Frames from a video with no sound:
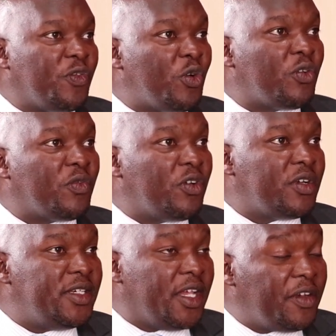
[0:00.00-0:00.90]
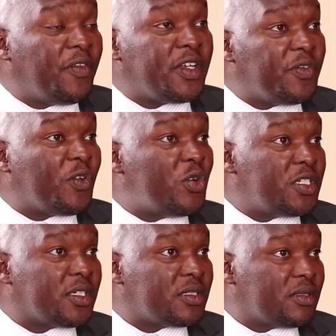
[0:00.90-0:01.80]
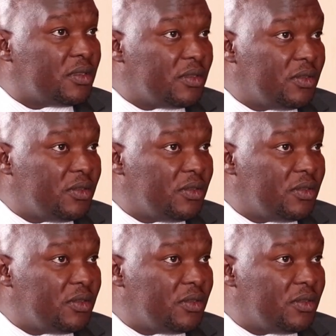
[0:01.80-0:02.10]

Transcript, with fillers: for derivative contracts.